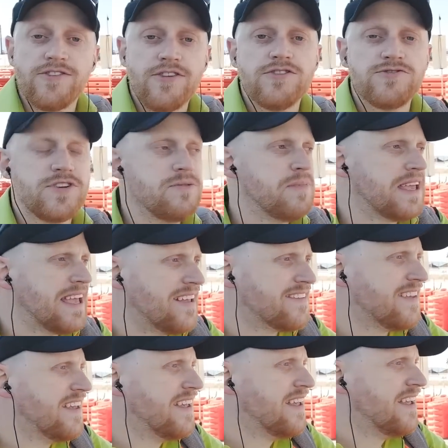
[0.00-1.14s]
surgery because
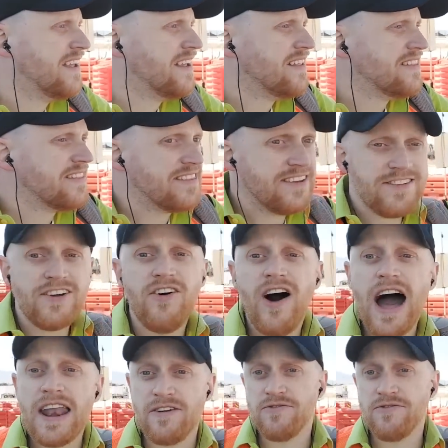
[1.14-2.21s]
there's a lot